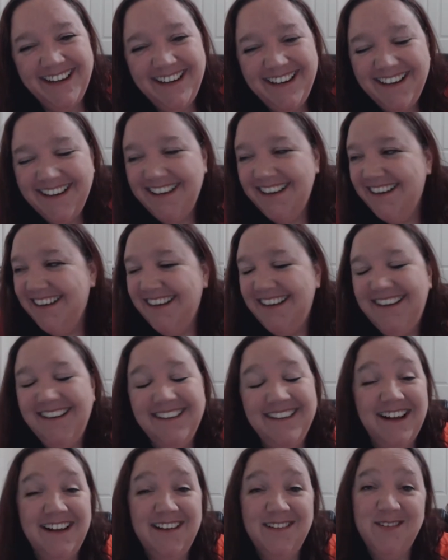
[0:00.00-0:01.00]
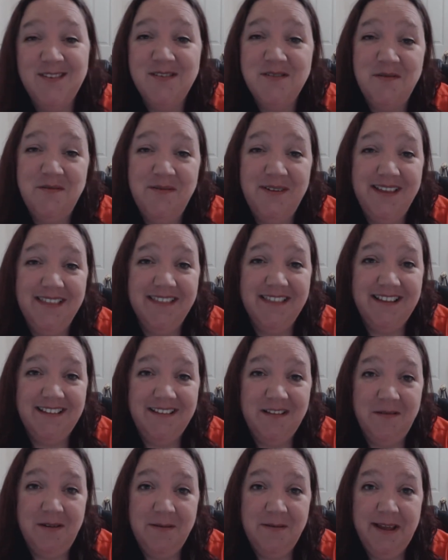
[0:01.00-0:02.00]
I got so many
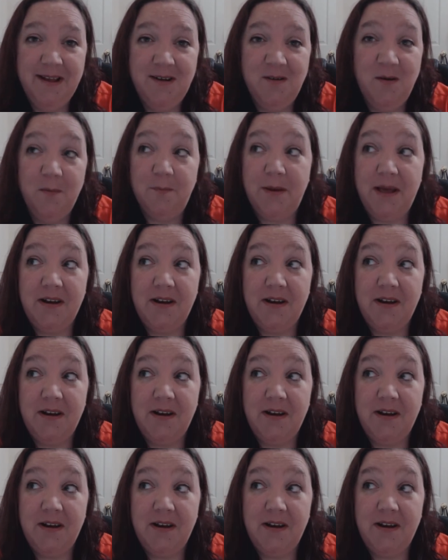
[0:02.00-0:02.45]
things I want to make.